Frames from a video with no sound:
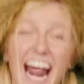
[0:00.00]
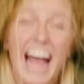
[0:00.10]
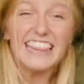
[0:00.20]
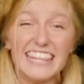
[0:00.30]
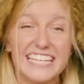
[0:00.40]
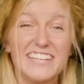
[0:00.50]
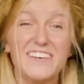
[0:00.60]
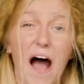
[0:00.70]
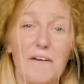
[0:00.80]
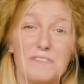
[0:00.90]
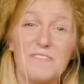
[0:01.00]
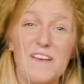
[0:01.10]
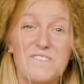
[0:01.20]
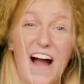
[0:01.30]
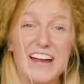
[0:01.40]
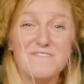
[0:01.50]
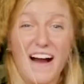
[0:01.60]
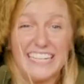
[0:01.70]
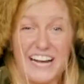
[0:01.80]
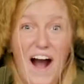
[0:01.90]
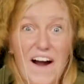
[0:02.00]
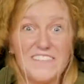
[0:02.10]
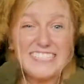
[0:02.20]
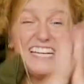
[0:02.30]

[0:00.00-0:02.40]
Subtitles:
I think you helped me find my coat.